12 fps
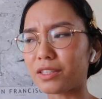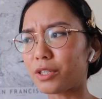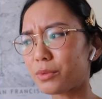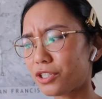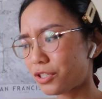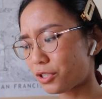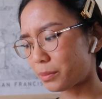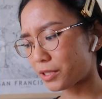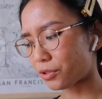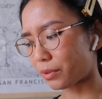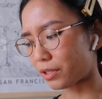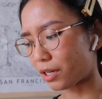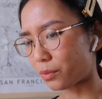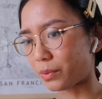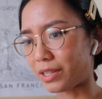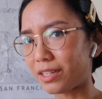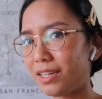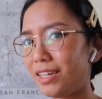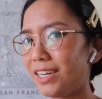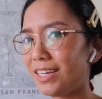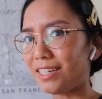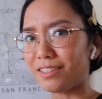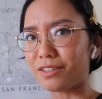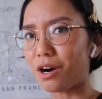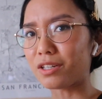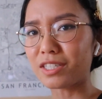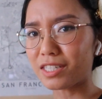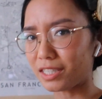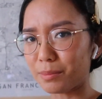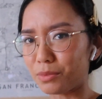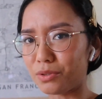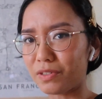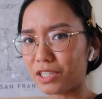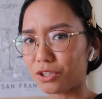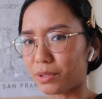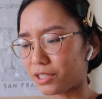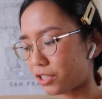There was just too much going on with it constantly moving so I